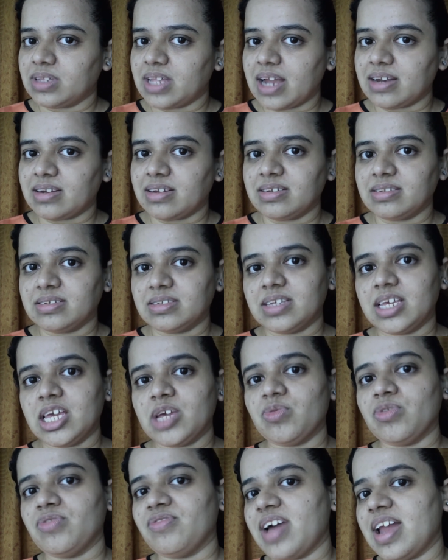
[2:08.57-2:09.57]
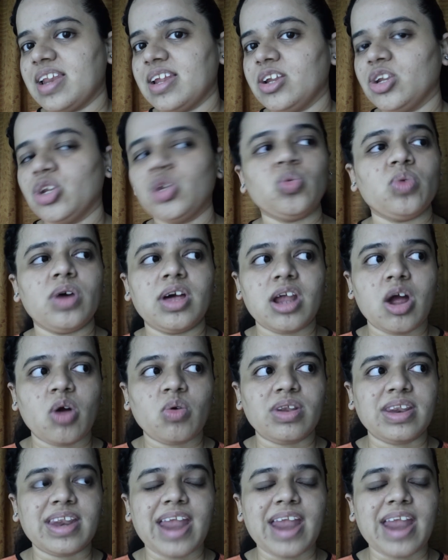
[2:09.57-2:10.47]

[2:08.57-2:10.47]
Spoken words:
that is equivalent to around